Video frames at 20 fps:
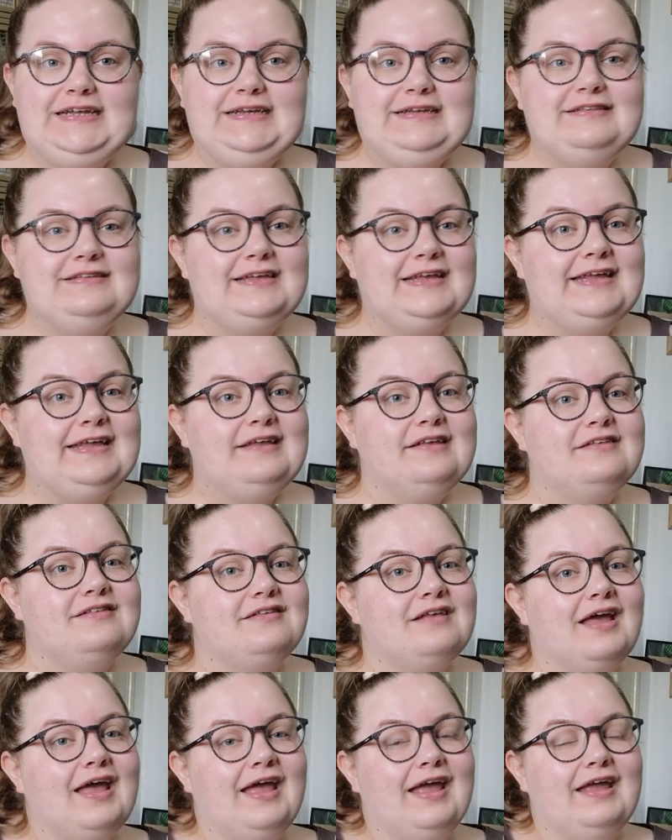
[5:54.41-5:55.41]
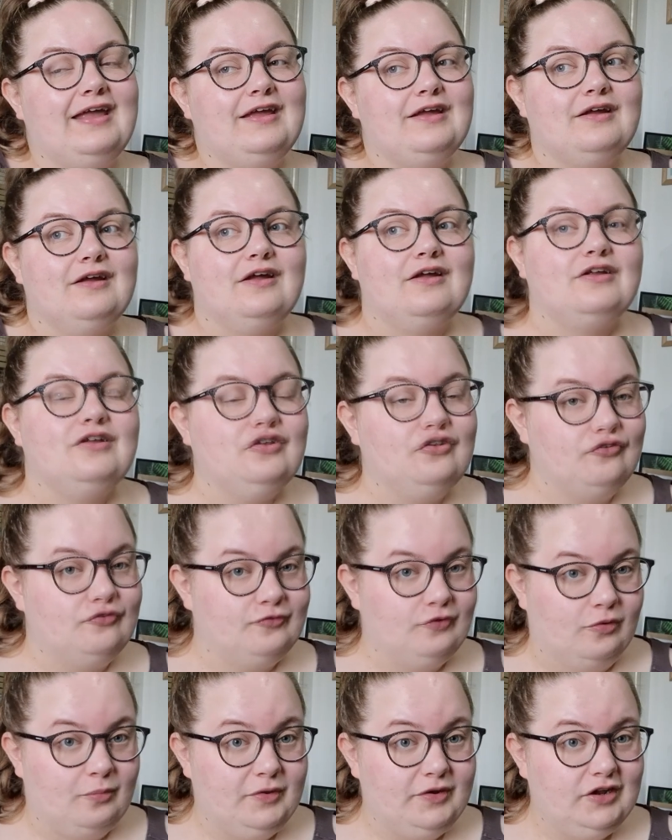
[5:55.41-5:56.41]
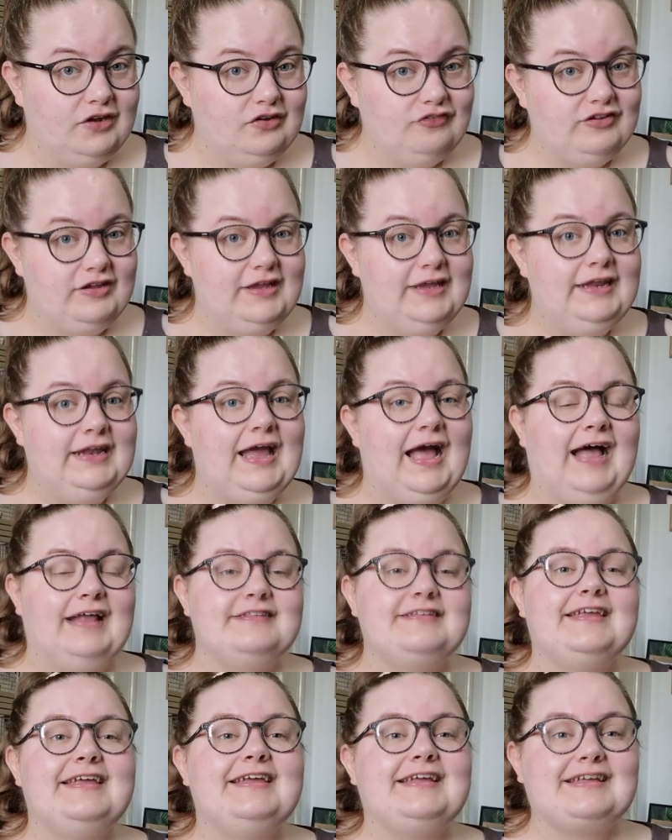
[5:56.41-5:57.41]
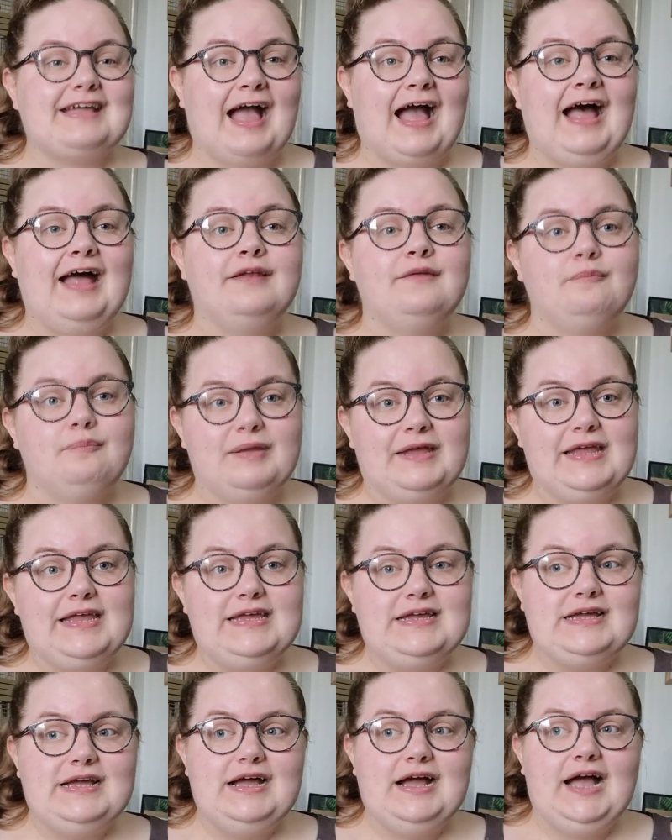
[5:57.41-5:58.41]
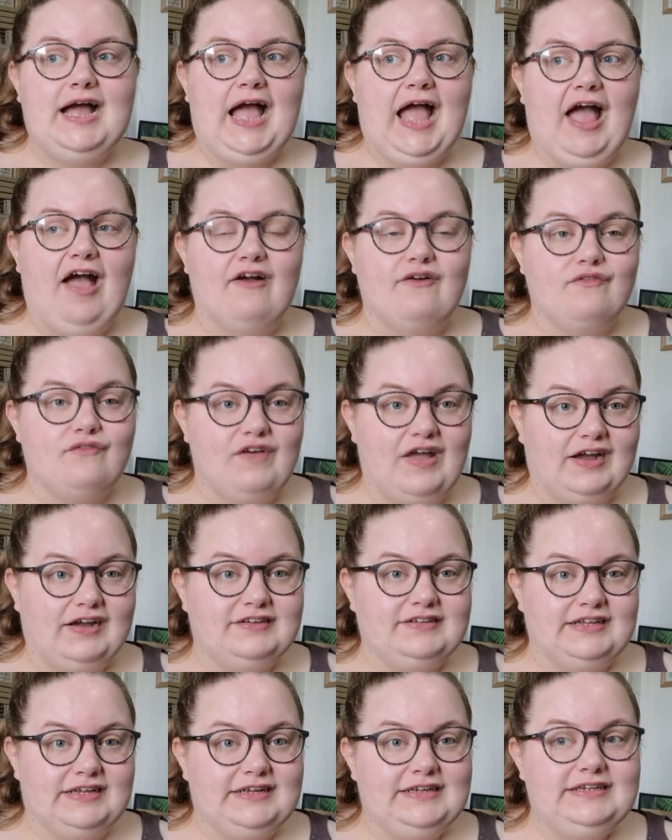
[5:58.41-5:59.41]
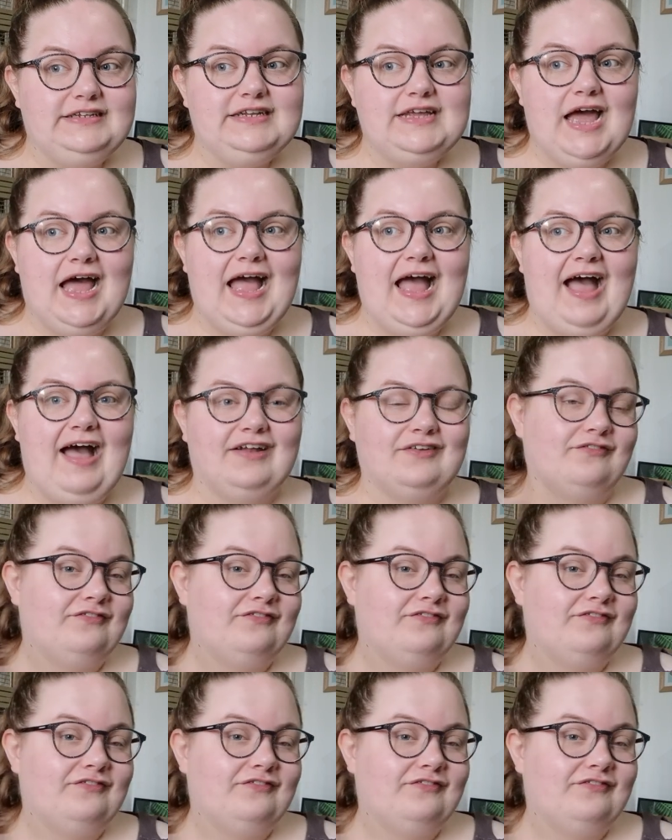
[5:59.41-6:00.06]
It is a dominant gene and it can be affected and